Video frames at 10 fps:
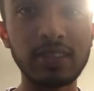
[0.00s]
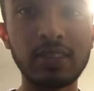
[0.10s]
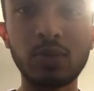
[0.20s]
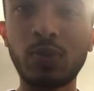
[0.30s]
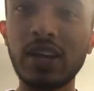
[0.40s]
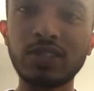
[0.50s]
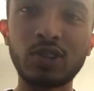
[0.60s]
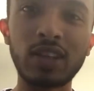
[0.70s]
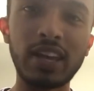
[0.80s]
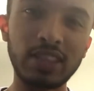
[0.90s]
and the rest
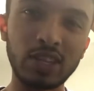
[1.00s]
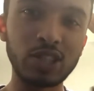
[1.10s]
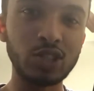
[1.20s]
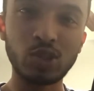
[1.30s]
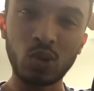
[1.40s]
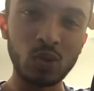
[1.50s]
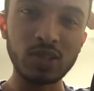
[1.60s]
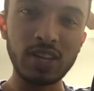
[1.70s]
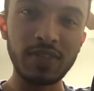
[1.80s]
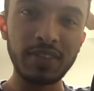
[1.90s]
are like the controls
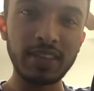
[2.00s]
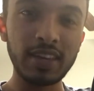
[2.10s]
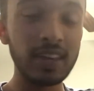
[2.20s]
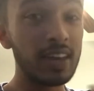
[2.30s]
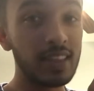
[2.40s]
and everything.